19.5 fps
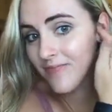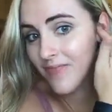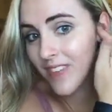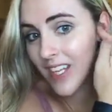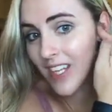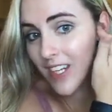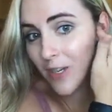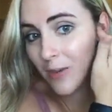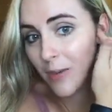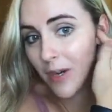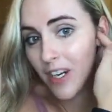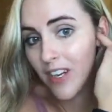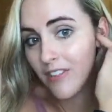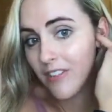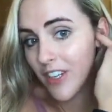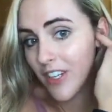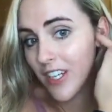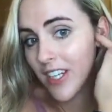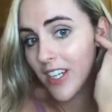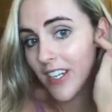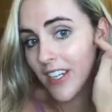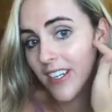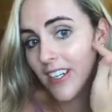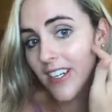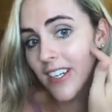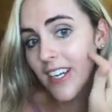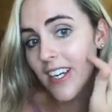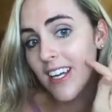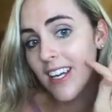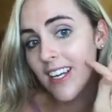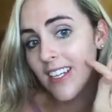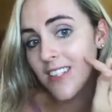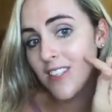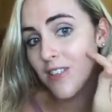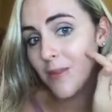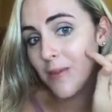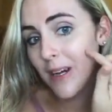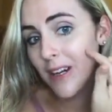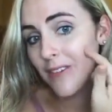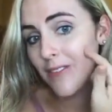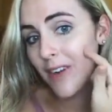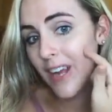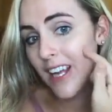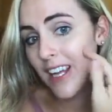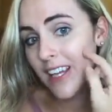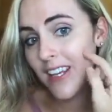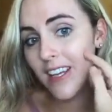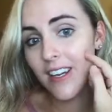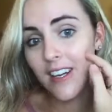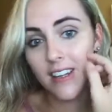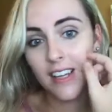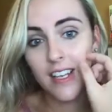the inner part of your ear to about right here,